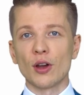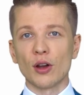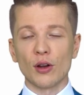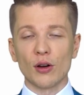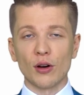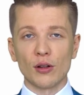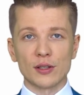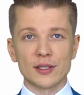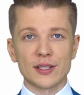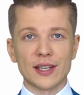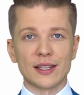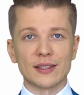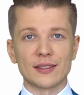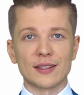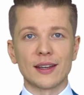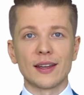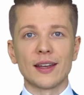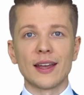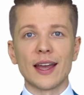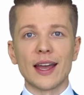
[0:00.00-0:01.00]
call
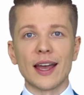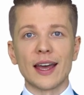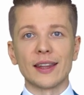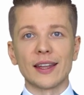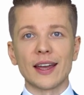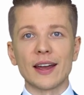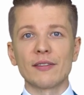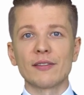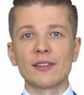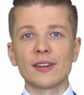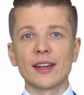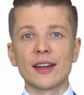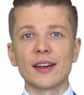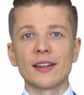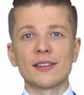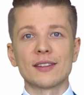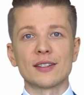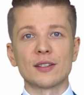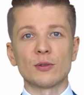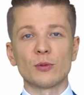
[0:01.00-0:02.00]
center, and every year
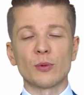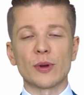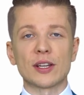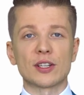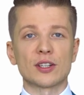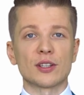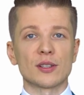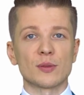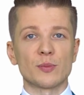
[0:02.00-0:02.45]
the situation